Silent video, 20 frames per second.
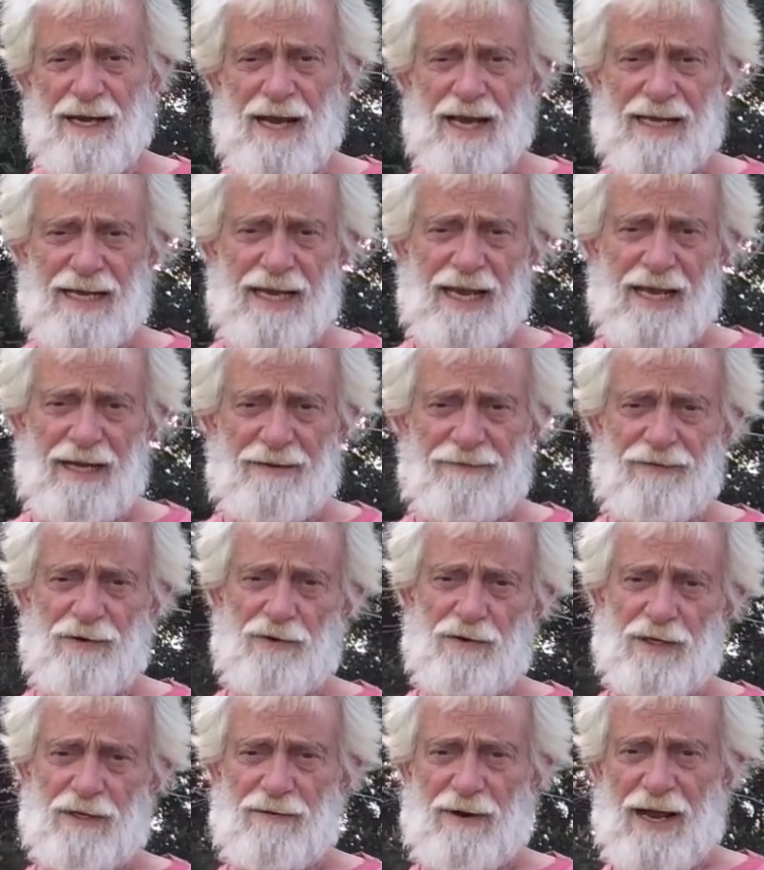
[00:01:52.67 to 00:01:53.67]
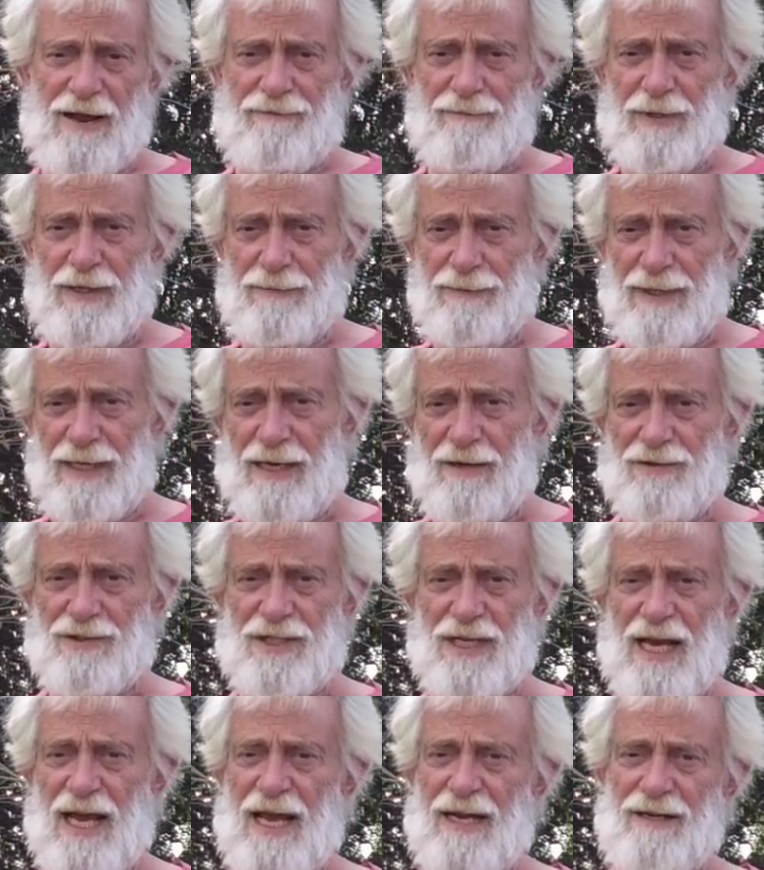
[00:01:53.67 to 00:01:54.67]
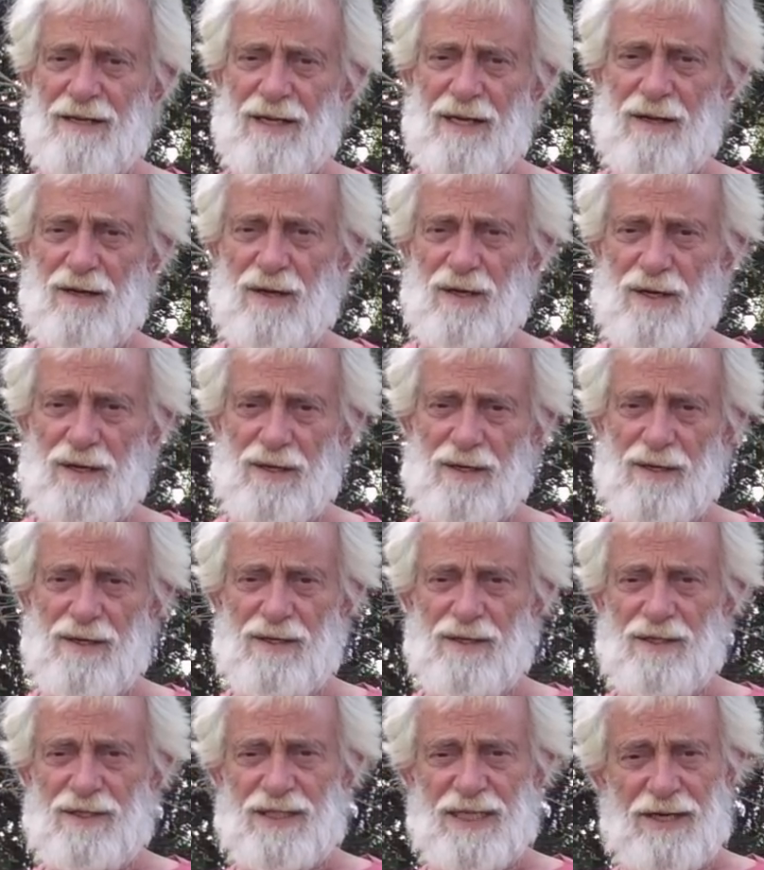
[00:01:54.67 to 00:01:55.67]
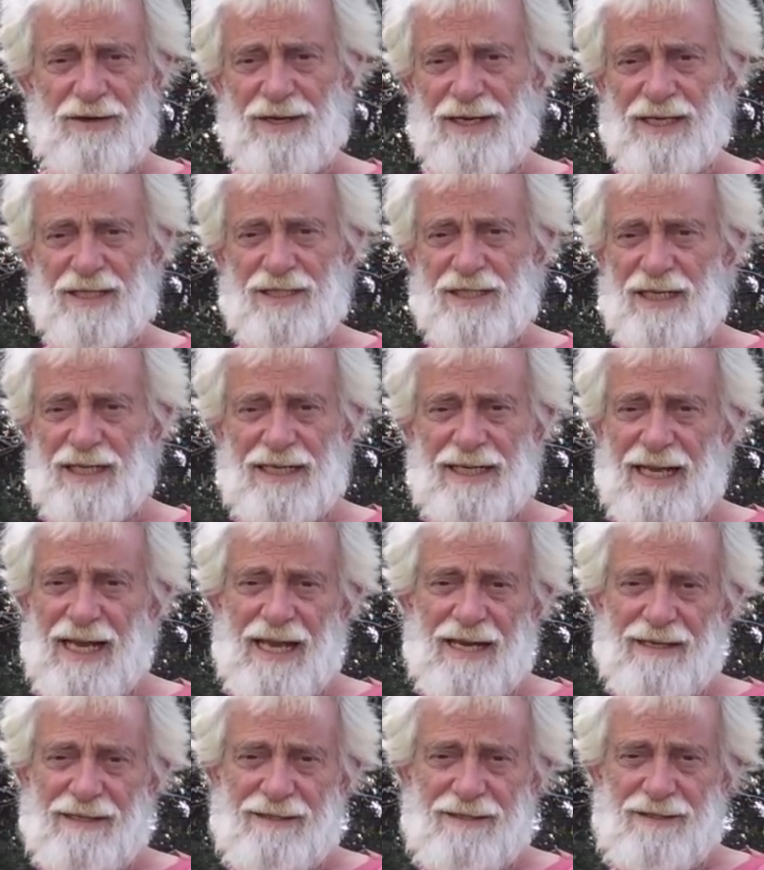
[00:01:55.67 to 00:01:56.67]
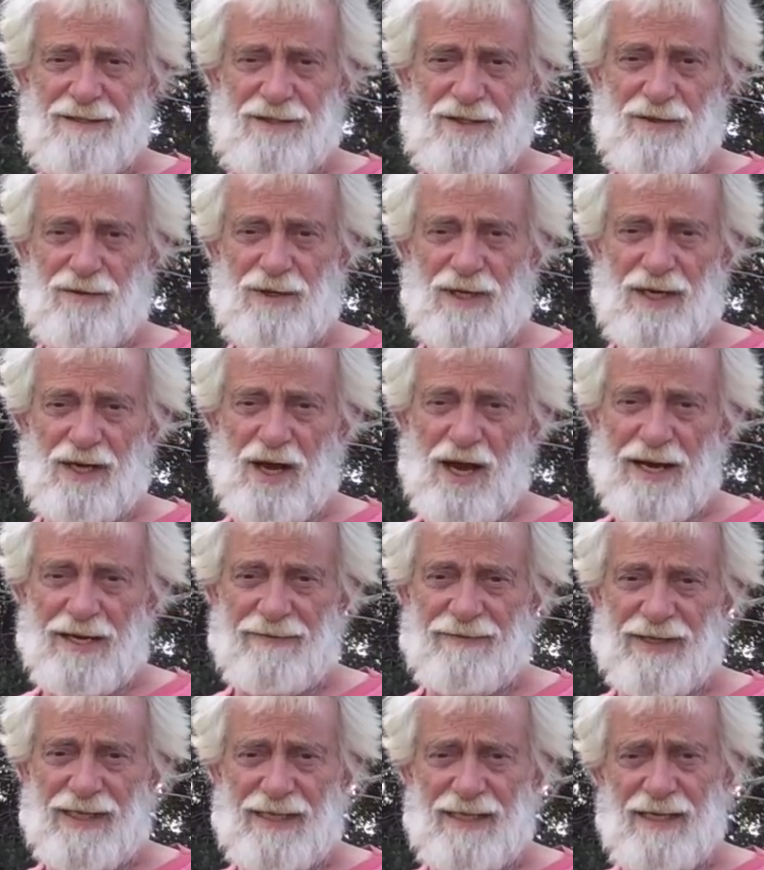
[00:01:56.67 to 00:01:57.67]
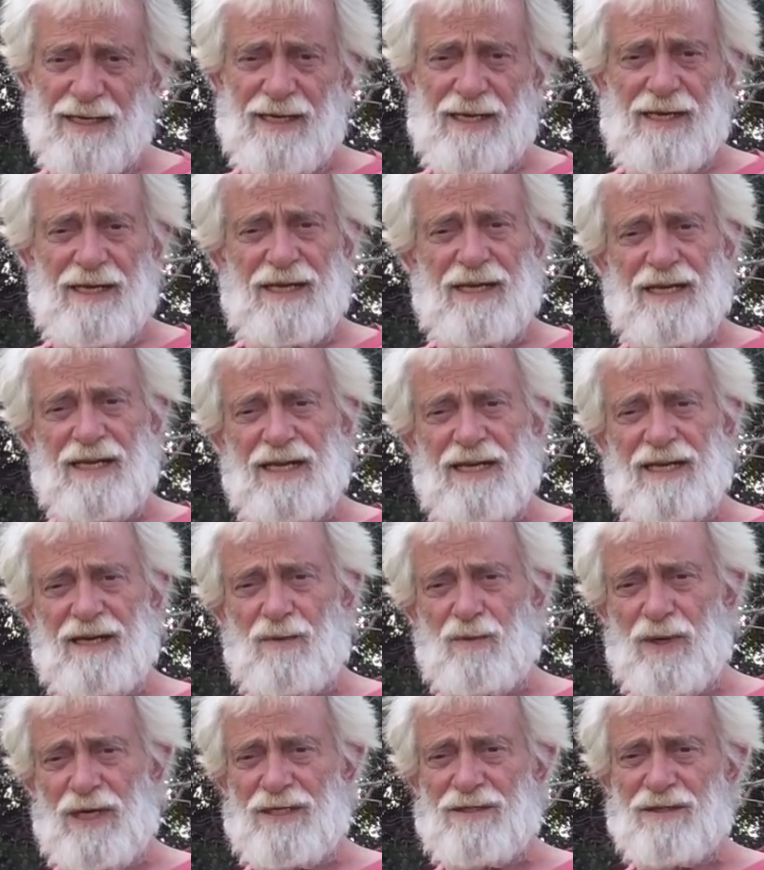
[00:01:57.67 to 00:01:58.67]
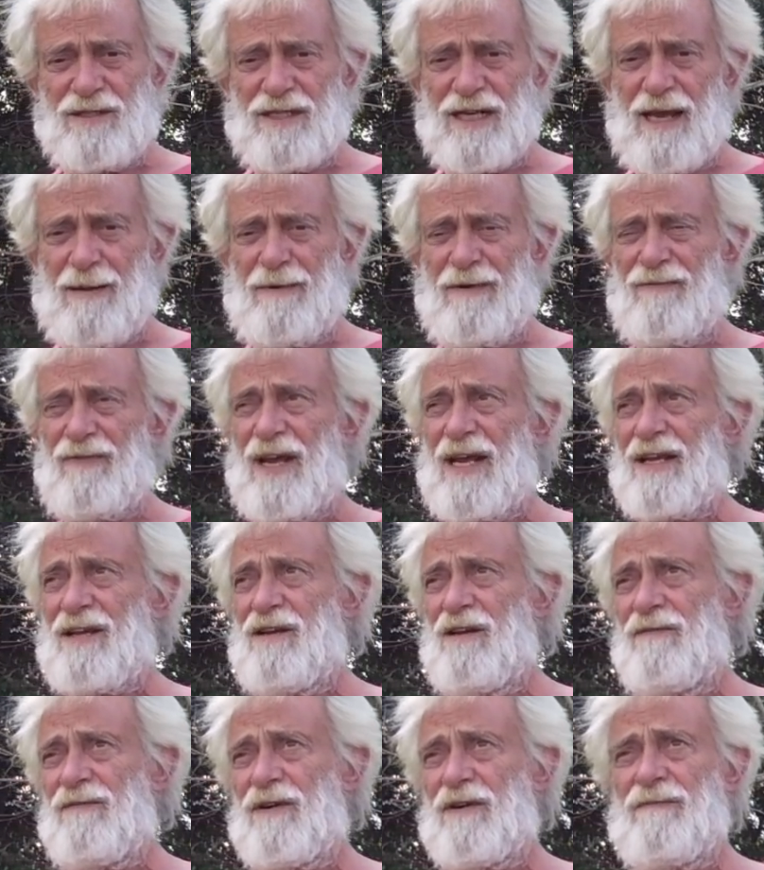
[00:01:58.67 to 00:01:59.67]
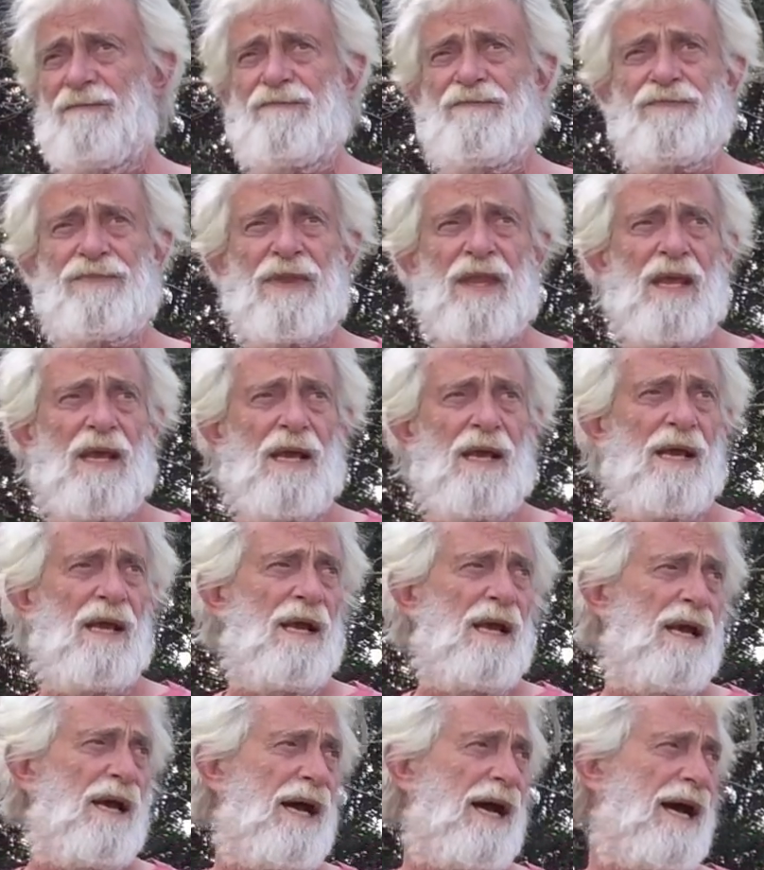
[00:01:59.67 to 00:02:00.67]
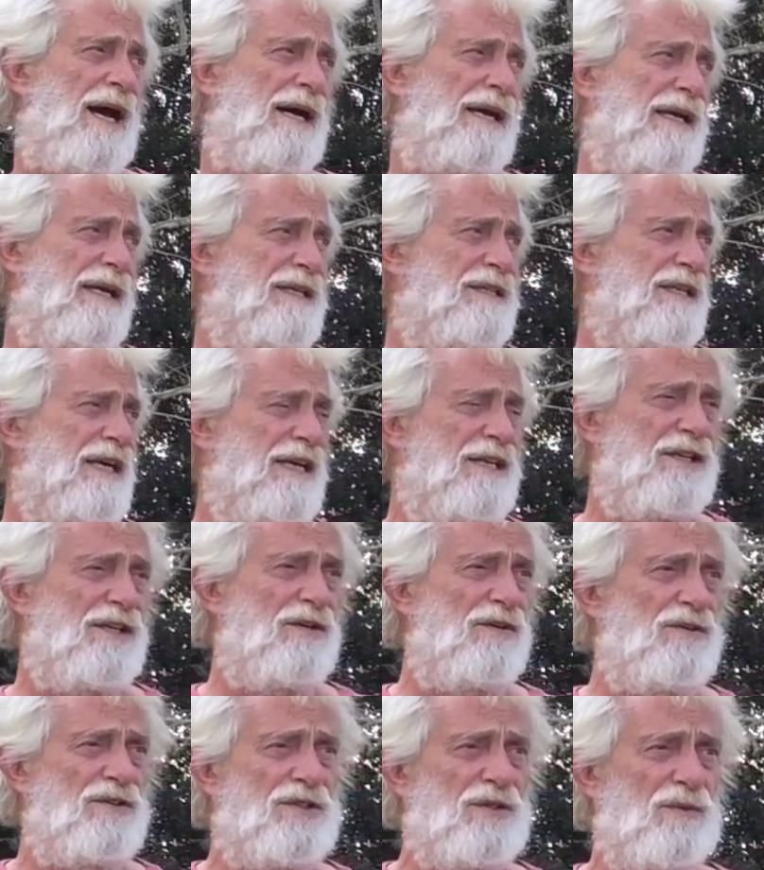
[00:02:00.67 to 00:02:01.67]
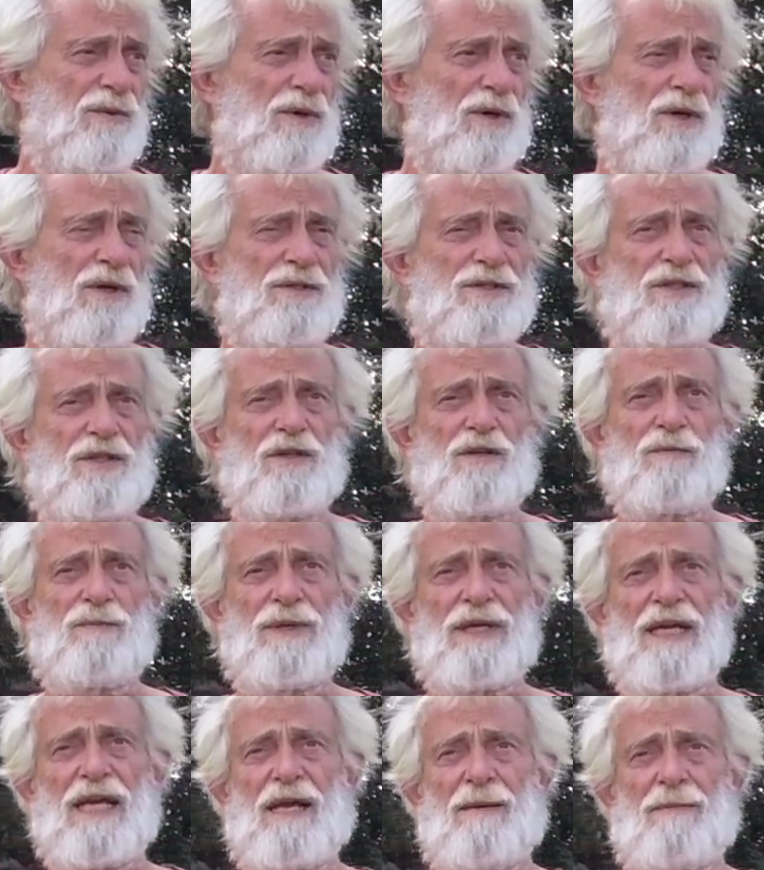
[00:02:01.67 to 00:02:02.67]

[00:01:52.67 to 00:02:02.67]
I can't photograph people outside, seriously, can't do a lot of it in the wintertime in Vancouver. It's unusual to be